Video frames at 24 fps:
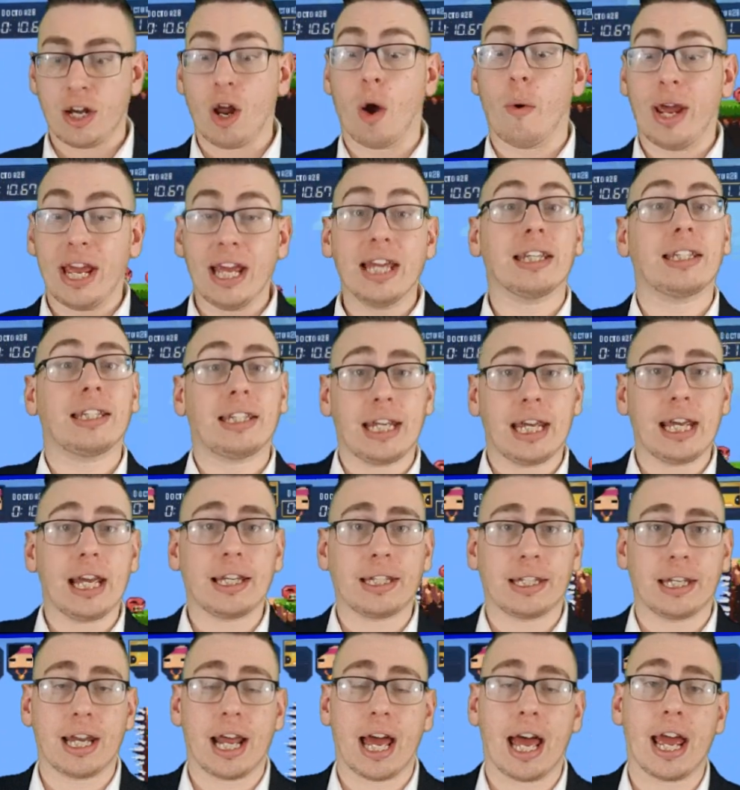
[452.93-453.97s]
no, it is D,
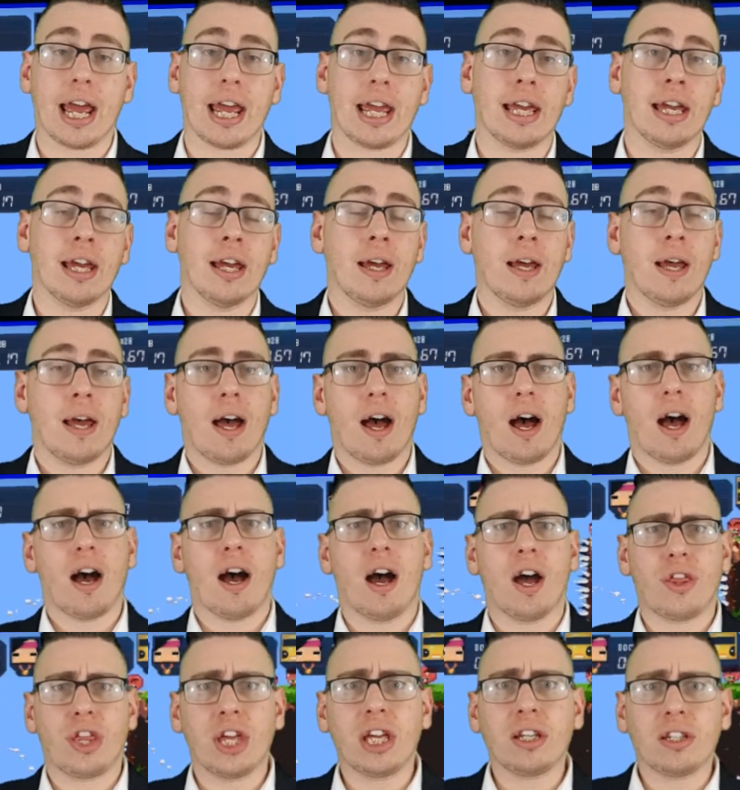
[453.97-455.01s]
S, and A,
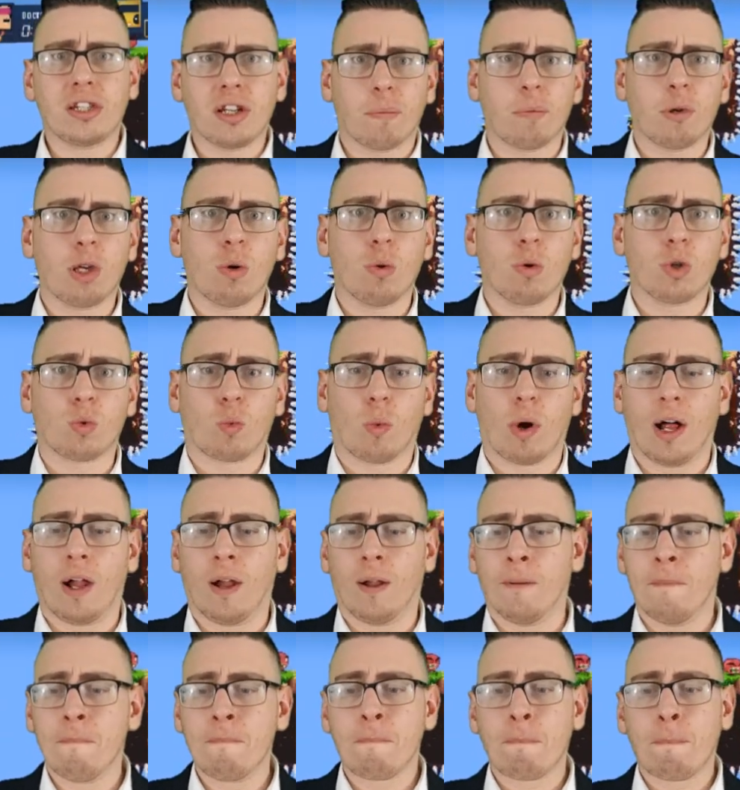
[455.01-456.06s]
I think W as
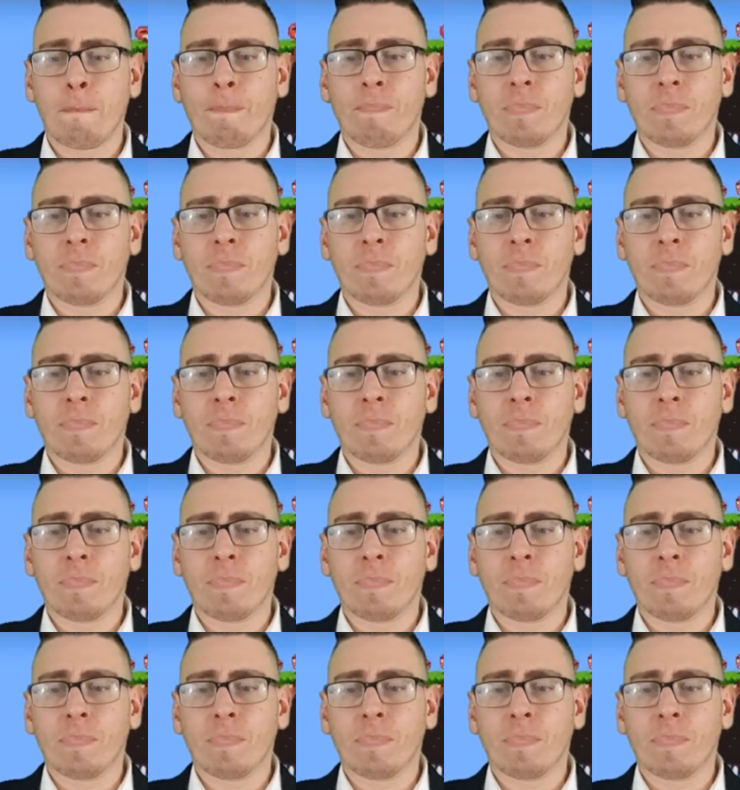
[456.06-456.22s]
well,